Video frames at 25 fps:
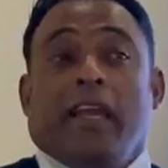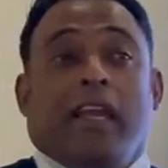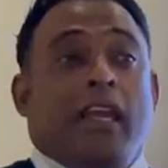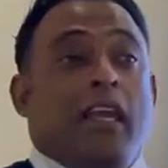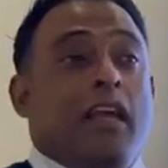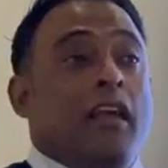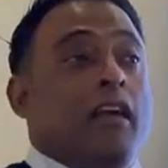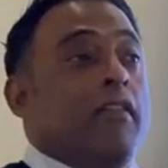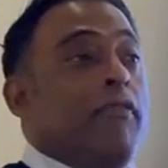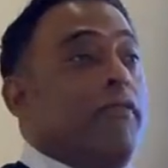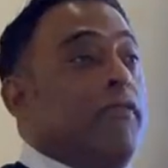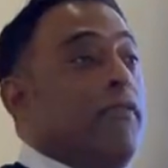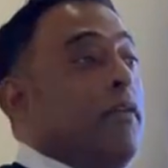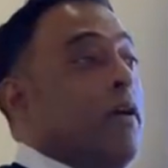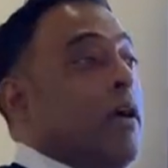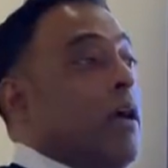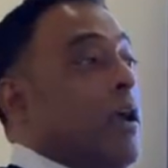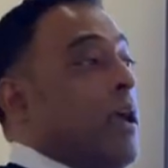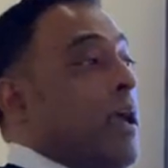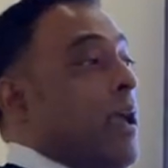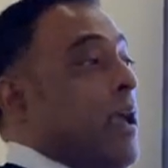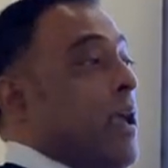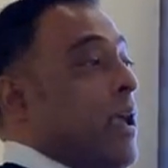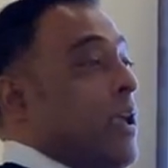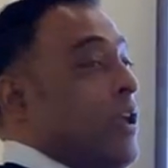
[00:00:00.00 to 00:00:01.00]
If
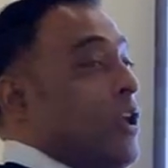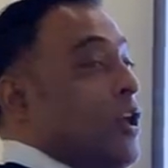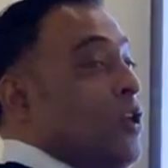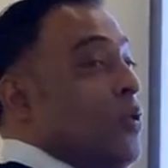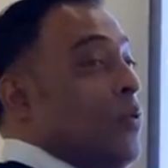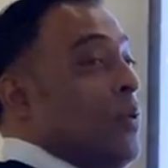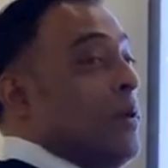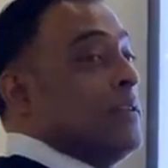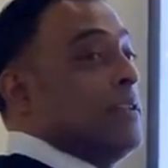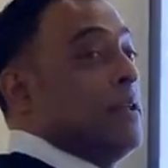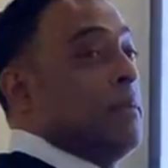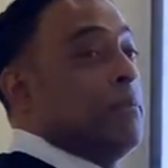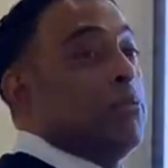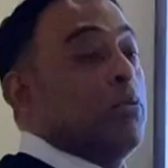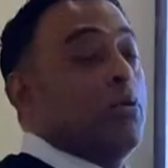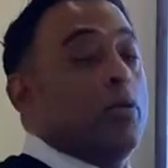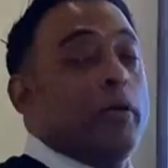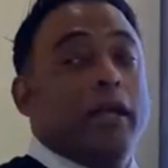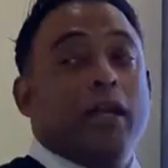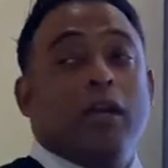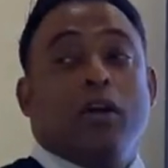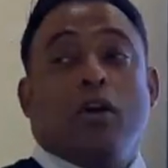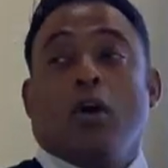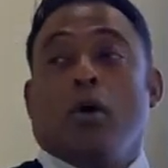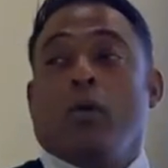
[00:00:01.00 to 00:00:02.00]
you as an
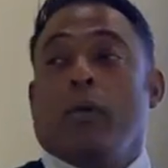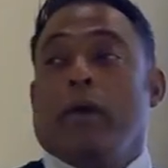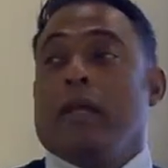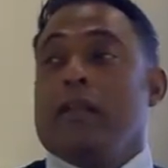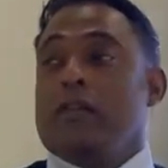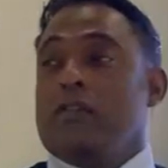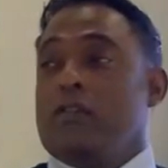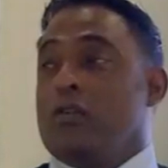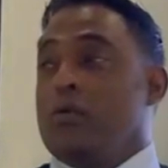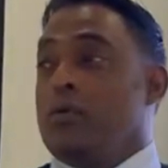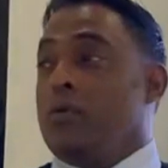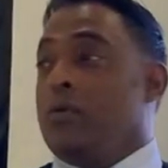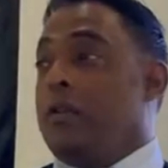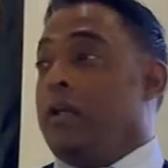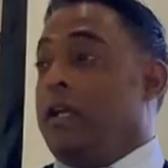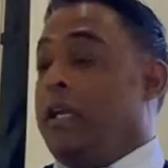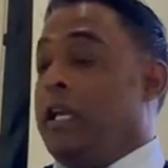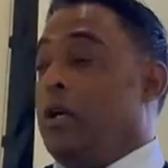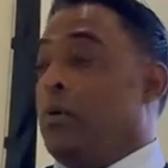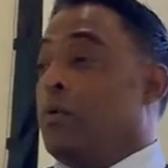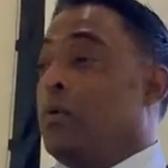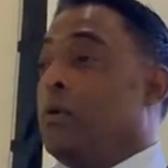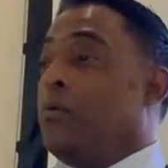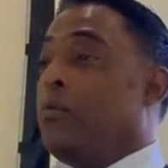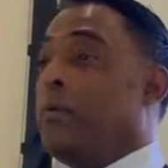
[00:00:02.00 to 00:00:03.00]
employee go into the
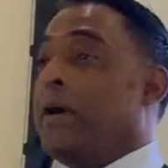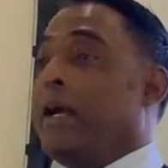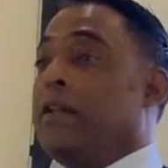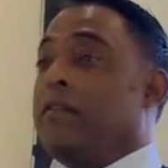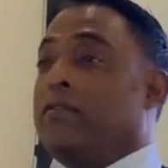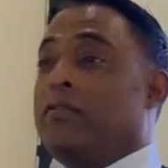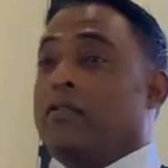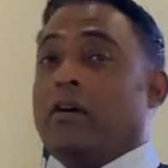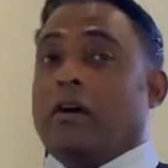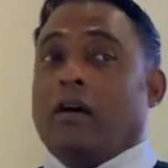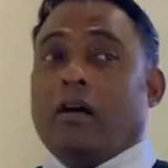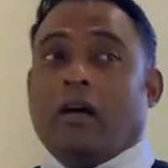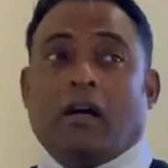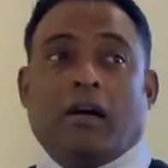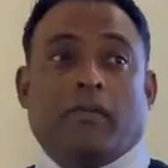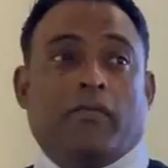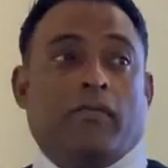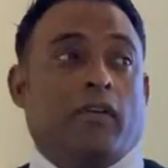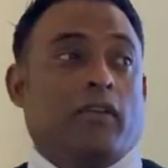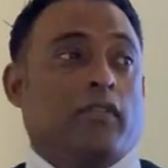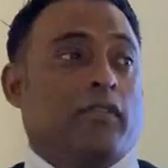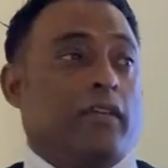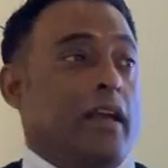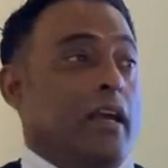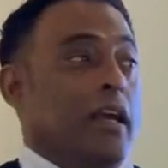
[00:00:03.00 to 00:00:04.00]
Equal Rights
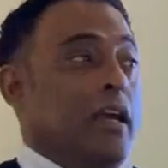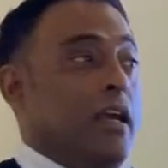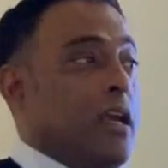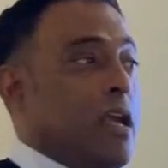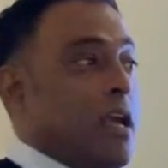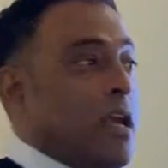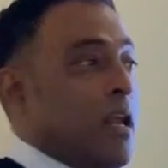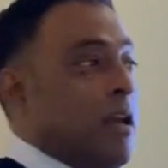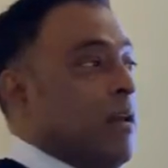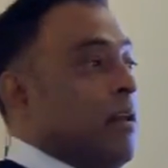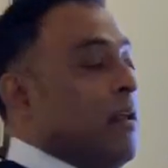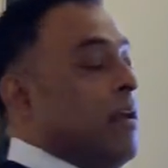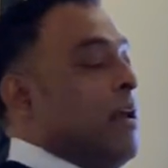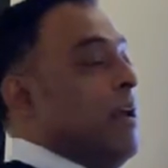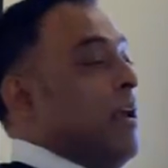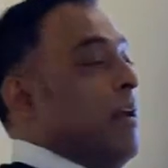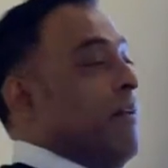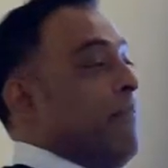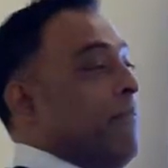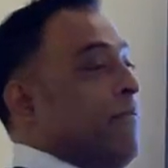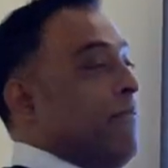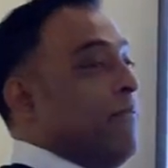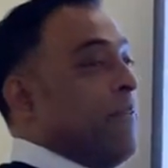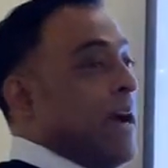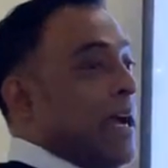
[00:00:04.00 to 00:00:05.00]
Office and
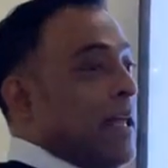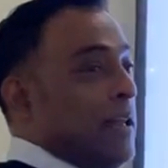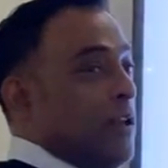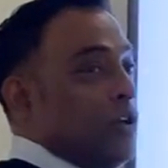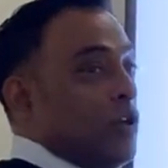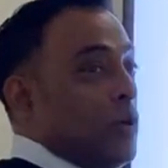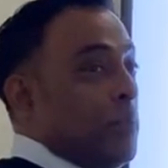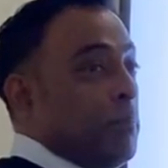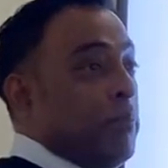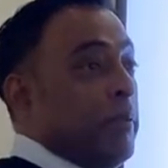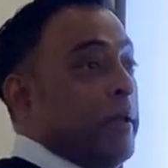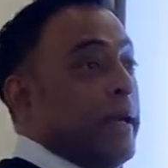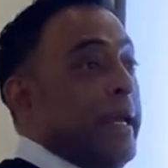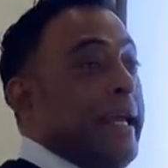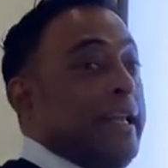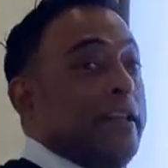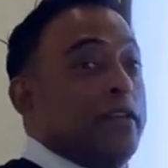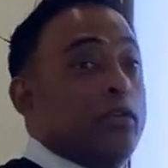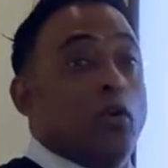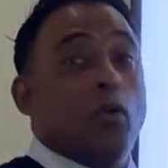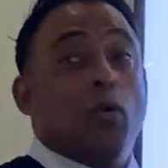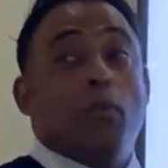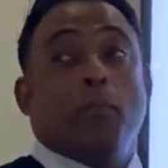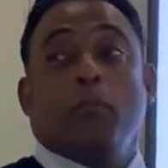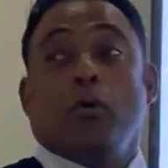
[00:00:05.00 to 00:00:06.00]
file a complaint
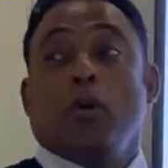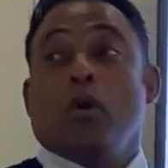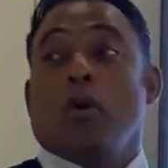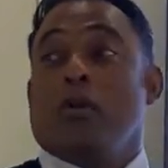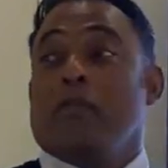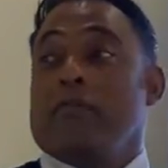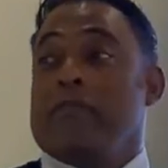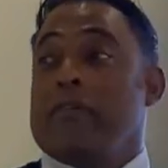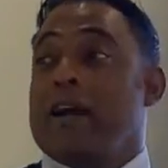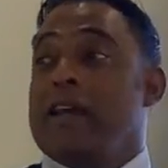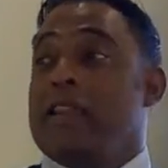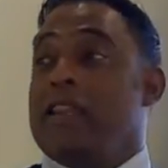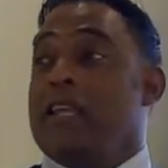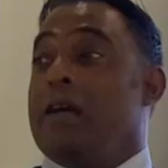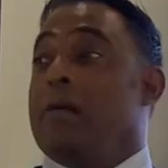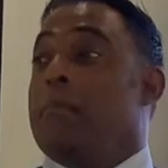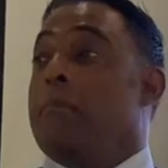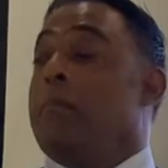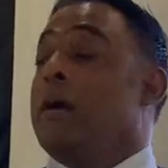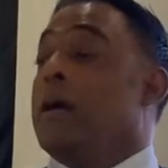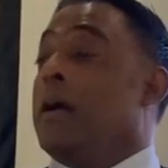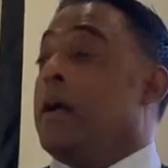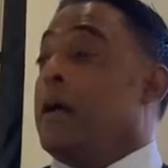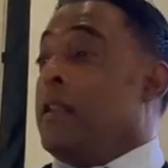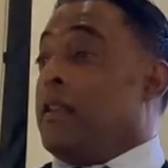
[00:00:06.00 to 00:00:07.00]
or notify
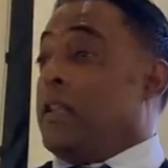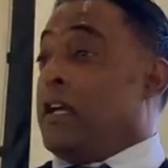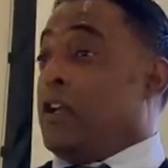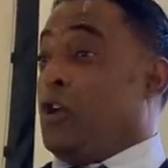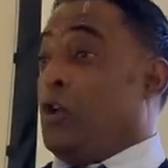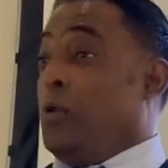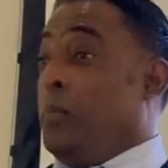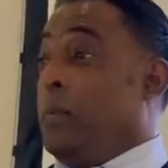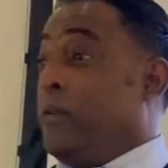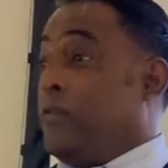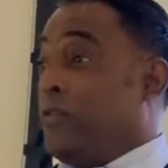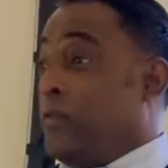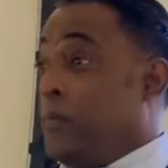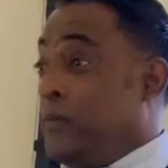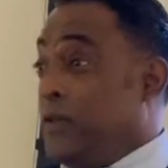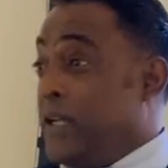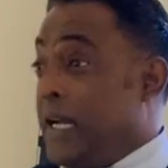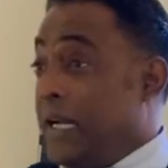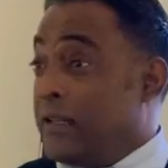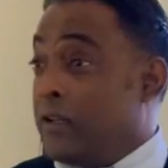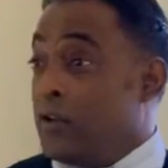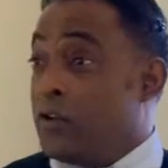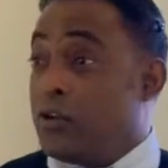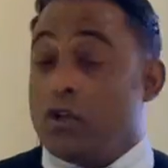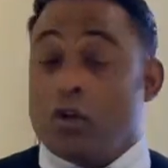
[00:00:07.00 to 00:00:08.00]
them that you've been
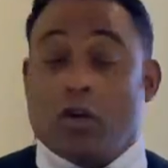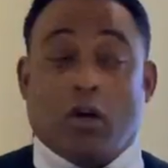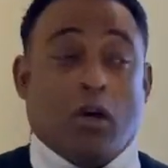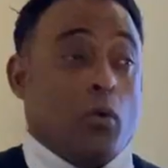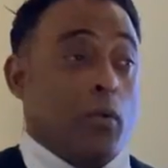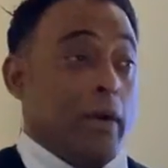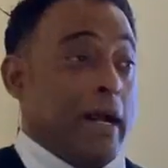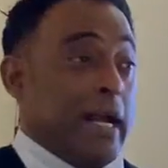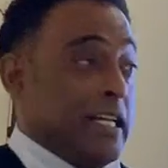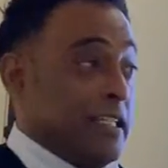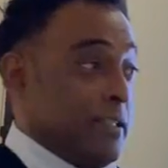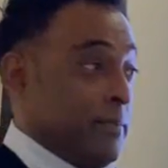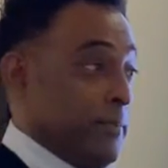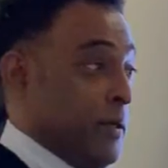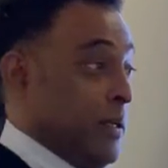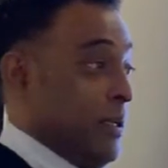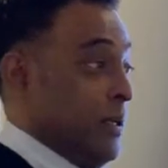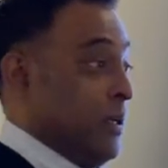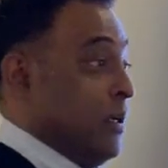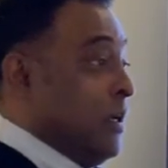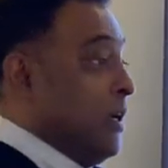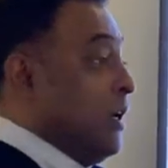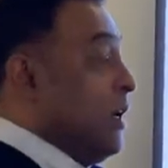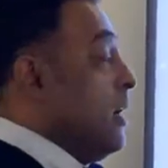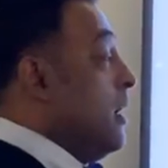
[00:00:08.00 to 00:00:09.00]
subjected to harassment,
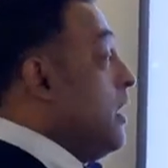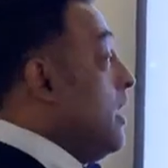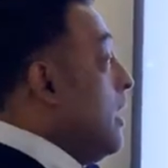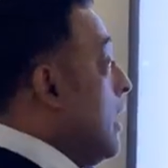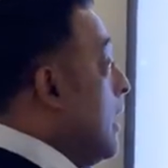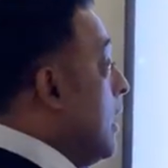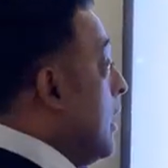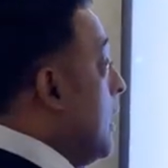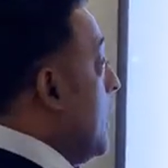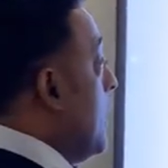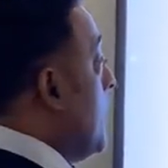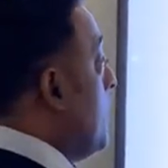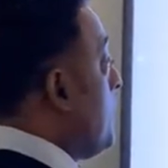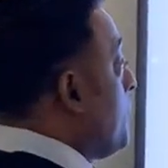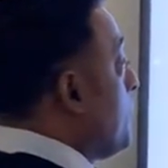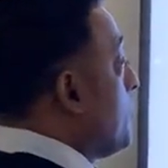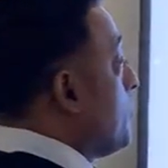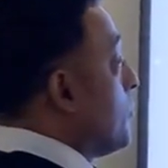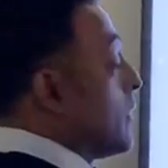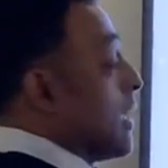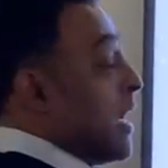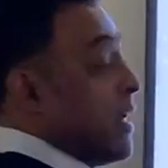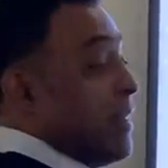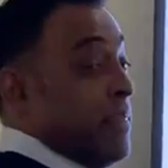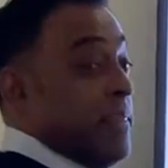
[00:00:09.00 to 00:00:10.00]

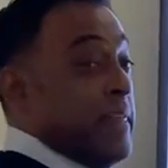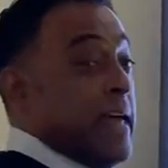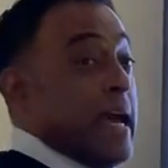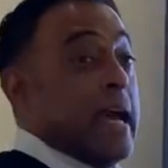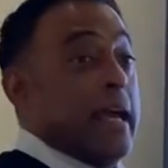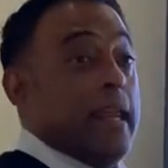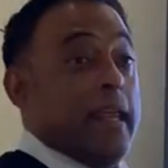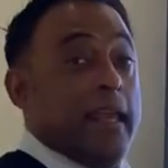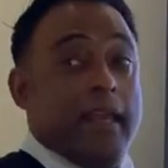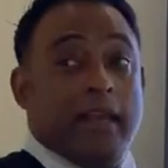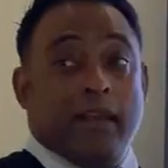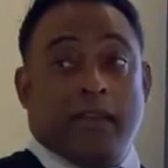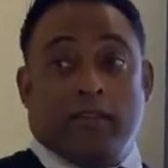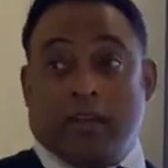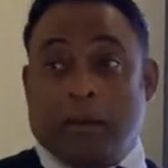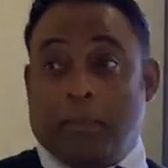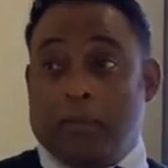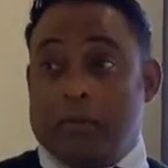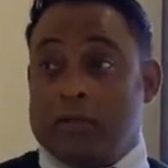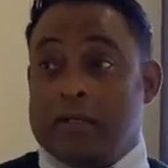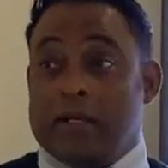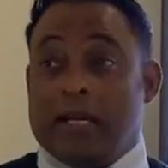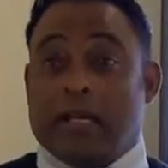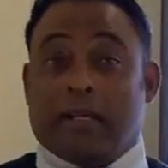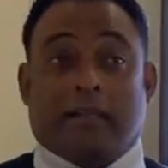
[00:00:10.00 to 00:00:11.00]
that is a
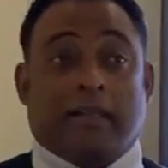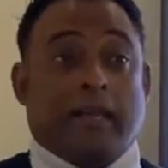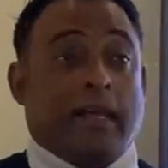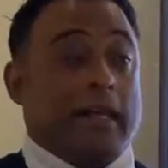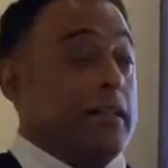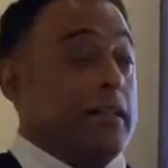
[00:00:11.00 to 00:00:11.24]
protected